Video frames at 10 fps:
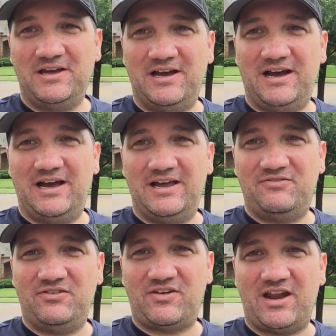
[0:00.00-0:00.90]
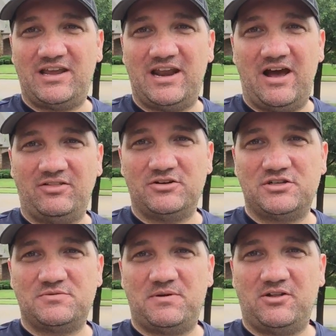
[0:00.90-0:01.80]
If you've got to get out and
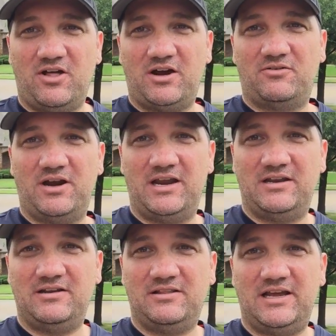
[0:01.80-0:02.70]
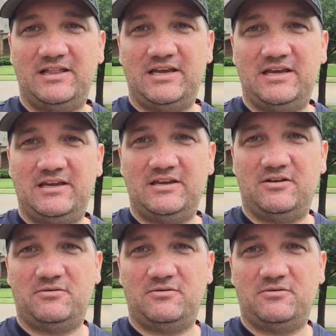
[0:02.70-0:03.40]
there's just been a lot of rain lately,